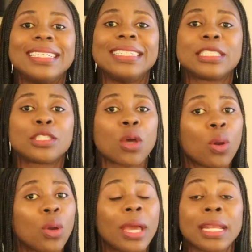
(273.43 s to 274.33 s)

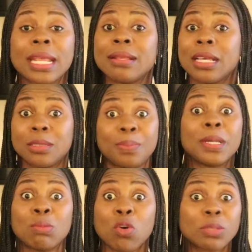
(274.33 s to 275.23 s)
So, and then
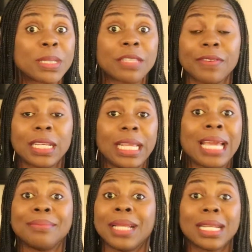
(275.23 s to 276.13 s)
more specifically,
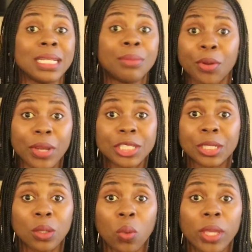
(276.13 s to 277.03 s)
I'm not an
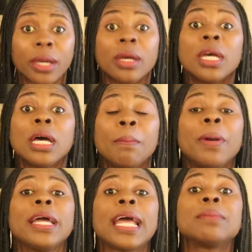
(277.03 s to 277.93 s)
immigration lawyer,
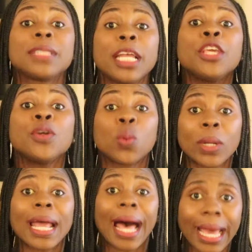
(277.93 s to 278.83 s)
but I'm telling you
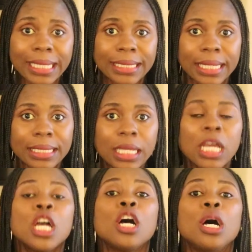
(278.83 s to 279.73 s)
what I did.
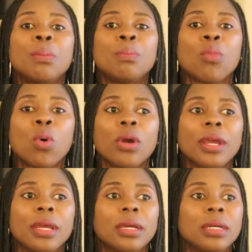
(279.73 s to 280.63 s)

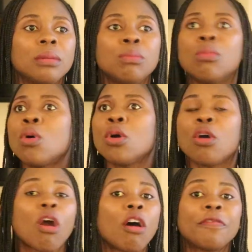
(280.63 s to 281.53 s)
More
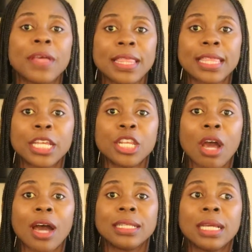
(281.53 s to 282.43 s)
often than
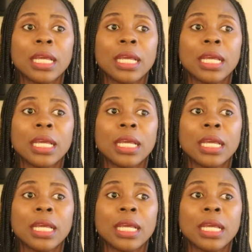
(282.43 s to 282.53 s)
not,